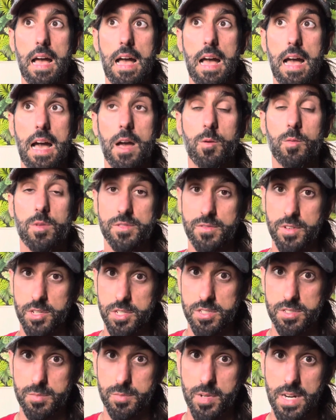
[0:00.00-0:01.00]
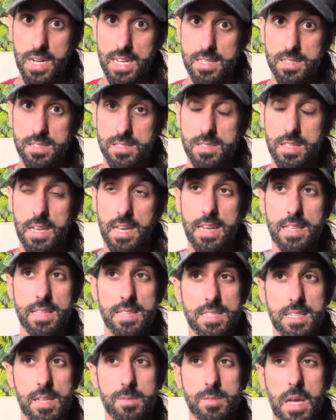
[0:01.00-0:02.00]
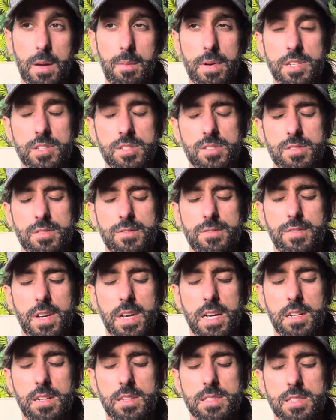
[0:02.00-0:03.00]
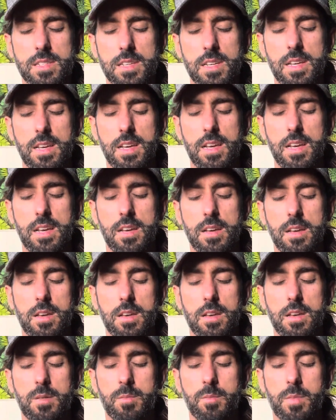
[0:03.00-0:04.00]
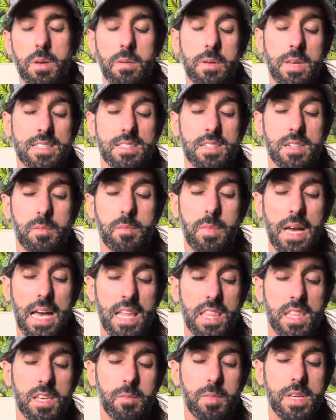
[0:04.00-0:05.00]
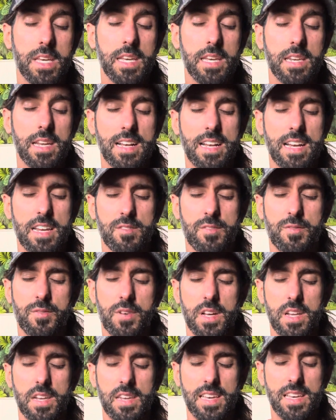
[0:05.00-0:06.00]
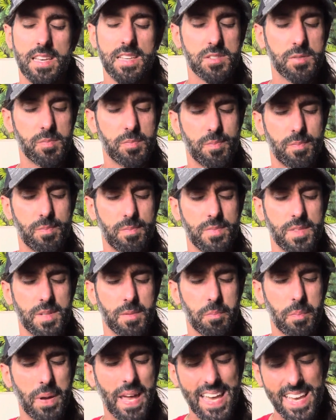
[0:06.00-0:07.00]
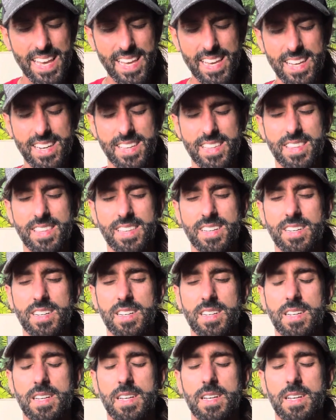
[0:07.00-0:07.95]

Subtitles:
I was very surprised. And at the same time, I just felt, maybe as an empathic being, I kind of felt like the pain and the